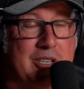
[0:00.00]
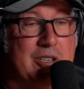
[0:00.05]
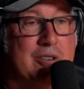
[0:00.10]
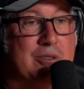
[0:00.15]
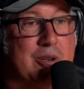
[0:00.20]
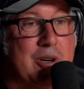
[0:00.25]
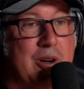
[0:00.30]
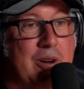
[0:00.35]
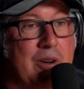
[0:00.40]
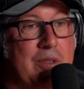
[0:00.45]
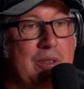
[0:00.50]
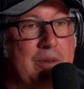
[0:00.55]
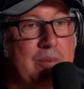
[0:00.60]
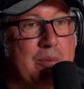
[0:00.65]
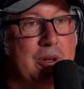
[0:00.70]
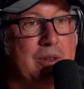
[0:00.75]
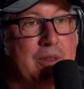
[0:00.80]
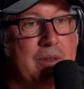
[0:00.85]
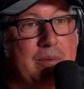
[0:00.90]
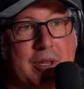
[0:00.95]

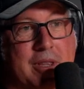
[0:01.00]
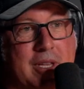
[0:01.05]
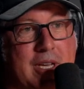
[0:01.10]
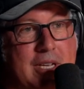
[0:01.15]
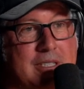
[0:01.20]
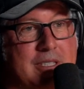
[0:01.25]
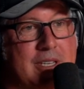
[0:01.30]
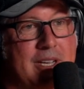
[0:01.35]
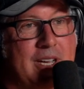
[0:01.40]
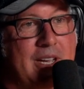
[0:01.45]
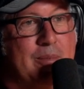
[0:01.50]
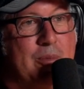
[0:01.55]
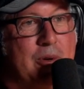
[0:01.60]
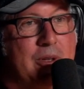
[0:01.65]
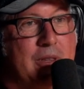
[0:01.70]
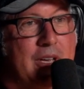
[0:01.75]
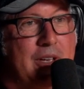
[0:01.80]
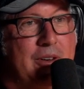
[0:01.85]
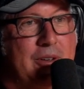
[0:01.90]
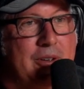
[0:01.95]
controlled what they say and
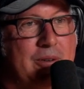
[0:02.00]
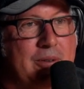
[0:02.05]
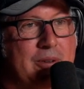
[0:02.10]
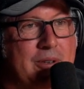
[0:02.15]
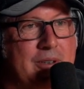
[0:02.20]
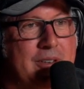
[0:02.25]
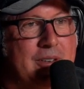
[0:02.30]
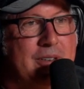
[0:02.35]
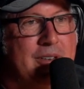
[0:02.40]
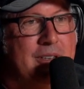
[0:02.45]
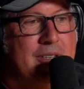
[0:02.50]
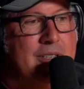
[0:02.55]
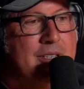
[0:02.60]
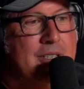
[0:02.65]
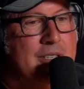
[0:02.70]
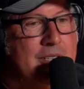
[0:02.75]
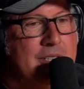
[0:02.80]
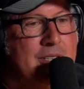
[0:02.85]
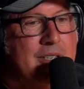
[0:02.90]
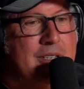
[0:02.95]
what they do,
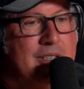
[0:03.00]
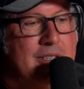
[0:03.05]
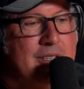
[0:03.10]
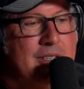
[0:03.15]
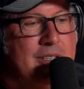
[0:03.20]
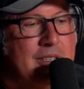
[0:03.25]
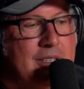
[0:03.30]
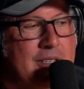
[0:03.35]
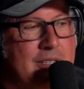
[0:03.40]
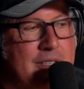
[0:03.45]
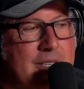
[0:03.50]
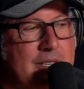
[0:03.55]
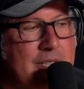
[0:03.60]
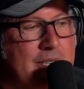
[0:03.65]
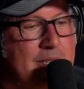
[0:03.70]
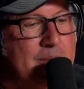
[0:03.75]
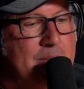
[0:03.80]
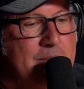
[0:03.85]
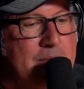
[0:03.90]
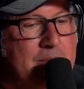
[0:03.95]

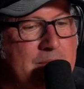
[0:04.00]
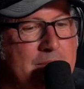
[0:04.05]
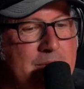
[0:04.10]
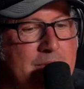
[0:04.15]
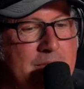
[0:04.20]
and